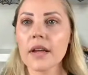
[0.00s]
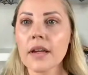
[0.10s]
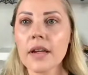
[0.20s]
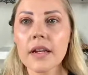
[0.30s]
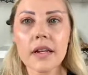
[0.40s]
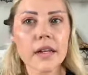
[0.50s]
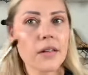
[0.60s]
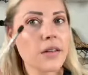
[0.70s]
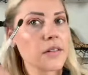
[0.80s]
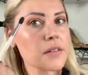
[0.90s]
And again, you
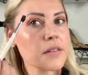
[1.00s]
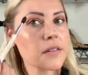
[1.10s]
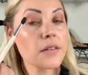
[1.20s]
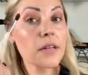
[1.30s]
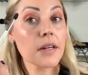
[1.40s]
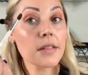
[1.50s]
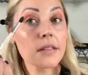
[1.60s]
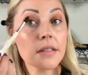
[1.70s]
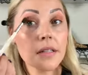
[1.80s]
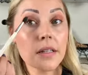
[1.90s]
can still kind of
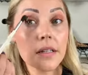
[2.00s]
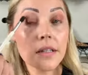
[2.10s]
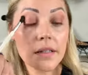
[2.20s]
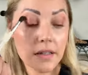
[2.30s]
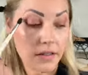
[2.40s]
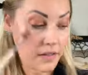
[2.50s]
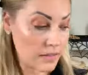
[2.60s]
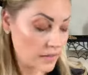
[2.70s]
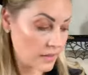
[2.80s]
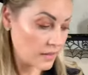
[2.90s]
see,
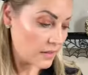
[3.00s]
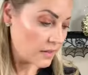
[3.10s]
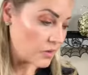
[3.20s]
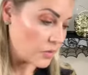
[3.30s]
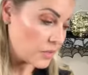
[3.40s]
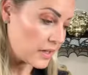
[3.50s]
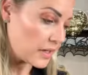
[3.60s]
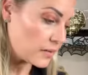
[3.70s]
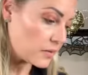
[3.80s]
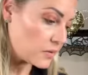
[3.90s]
I'm gonna add
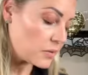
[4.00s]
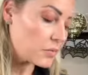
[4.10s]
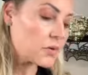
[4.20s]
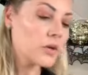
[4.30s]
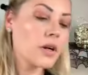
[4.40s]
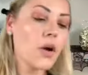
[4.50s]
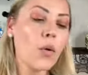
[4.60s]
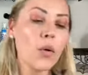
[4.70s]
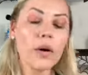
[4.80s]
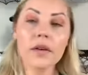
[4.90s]
a little bit more
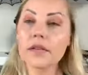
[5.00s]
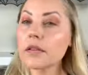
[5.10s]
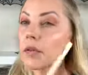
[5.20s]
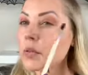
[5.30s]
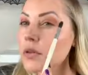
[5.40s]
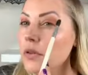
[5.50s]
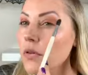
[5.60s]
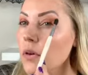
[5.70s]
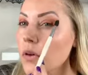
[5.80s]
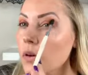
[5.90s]
of this
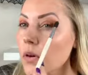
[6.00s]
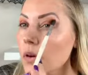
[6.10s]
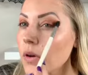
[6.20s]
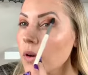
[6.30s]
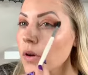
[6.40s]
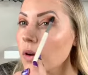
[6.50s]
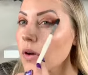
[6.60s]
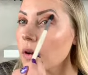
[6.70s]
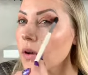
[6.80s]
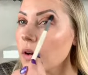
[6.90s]
Blissful
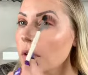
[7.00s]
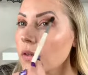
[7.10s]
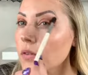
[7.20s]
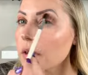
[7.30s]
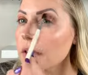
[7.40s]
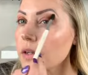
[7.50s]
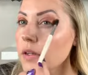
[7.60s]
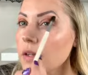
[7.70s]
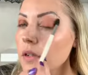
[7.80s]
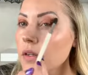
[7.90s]
kind of right in
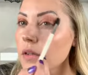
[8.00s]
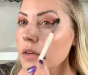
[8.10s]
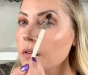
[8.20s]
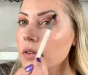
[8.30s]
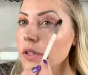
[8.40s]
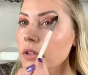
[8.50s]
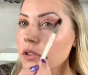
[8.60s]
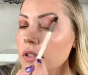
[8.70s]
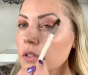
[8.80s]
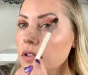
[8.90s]
here for that
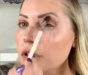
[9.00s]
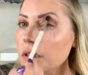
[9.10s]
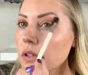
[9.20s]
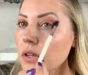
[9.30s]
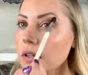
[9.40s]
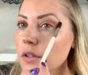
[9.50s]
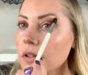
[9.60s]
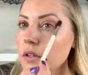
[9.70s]
transition color.